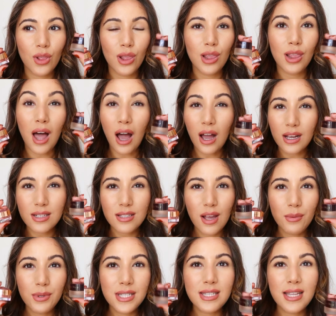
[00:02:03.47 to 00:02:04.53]
luxe,
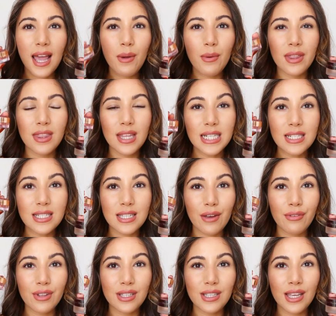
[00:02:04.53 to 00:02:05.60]
I would say. But this
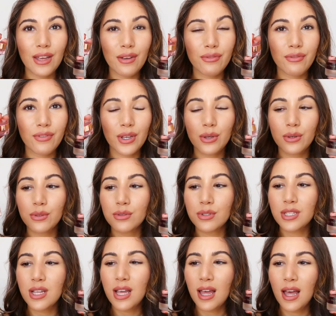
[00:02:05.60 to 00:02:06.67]
definitely
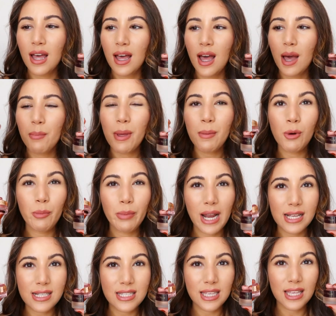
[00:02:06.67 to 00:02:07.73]
feels a bit more
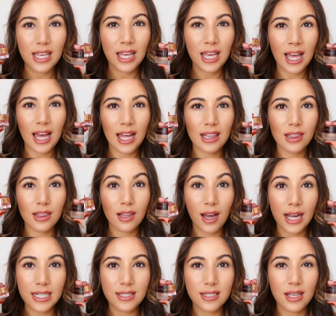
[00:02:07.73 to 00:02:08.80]
plasticky and
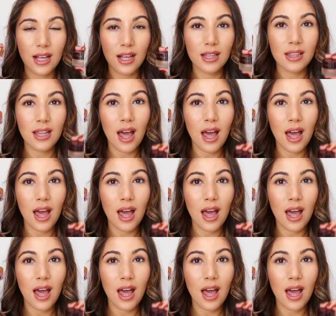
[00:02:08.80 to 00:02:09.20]
lighter.